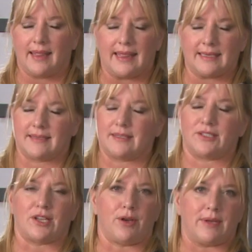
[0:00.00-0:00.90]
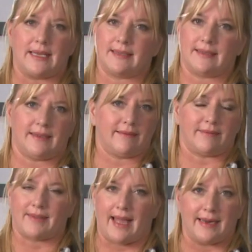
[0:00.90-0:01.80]
This is so easy,
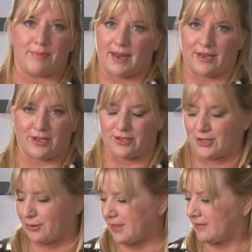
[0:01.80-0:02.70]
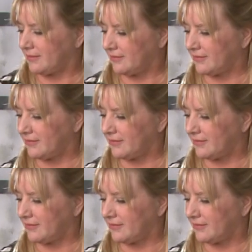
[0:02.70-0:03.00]
anybody could do it.